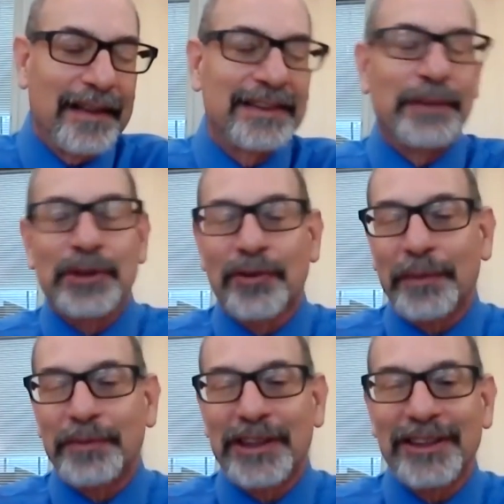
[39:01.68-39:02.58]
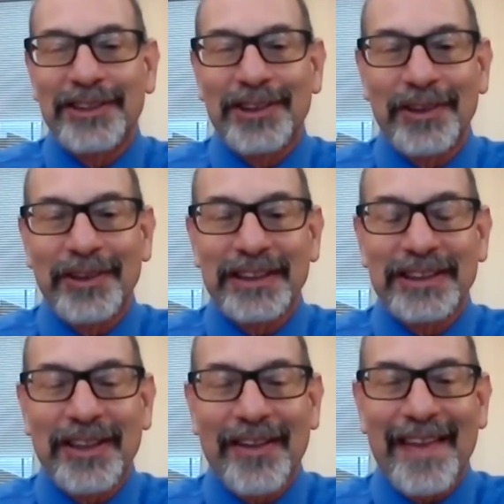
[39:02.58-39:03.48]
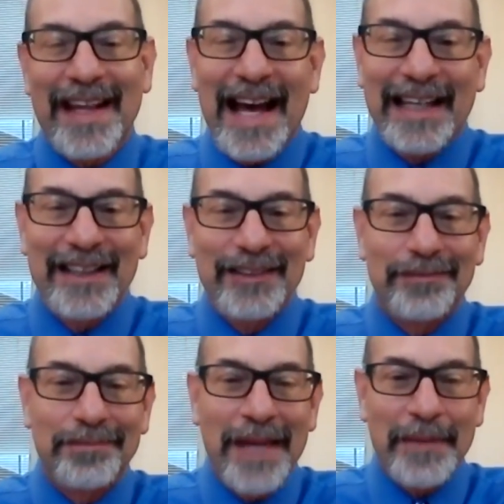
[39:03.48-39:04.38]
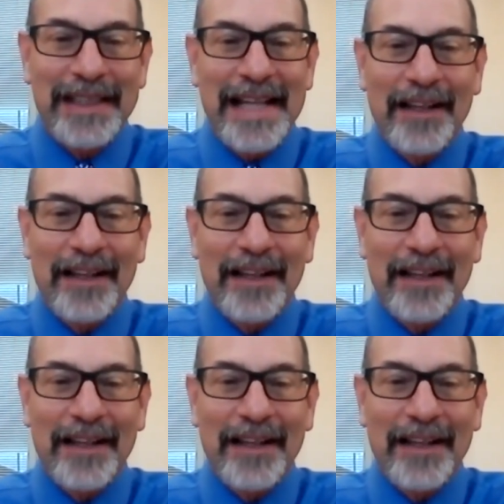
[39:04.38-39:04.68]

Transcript: subscription to it so that I can maybe